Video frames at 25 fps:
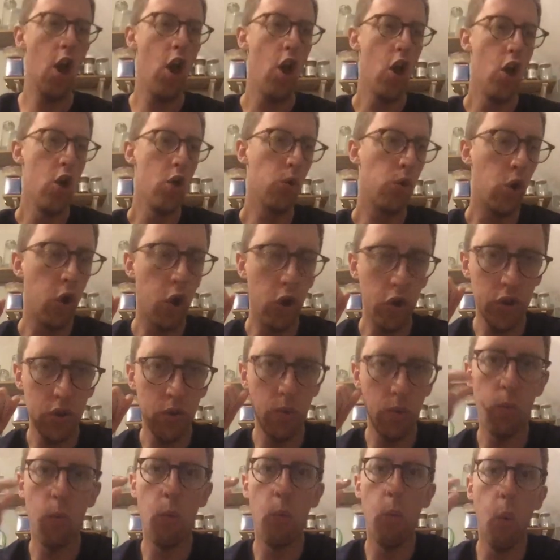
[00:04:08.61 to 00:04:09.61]
who couldn't
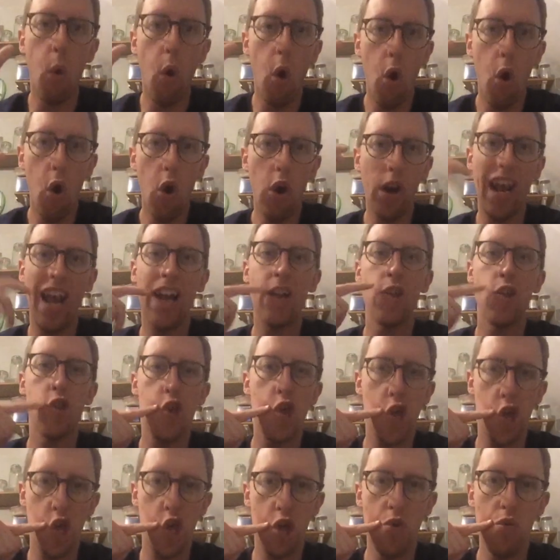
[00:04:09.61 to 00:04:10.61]
walk and
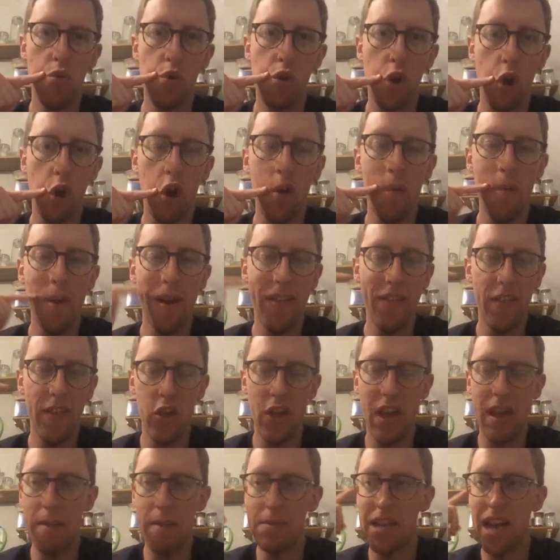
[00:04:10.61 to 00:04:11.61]
chew gum at the
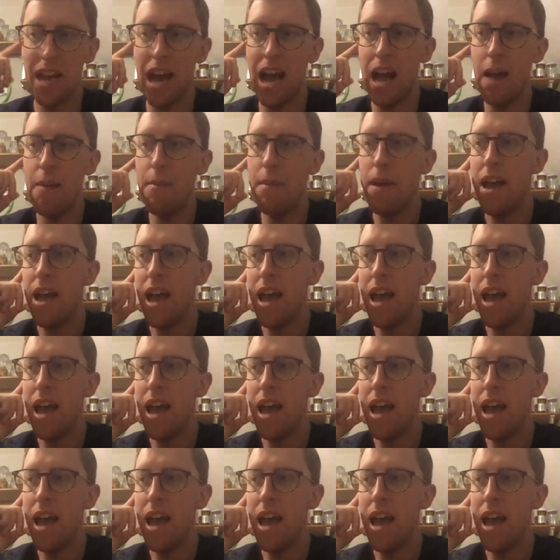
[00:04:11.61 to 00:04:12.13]
same time.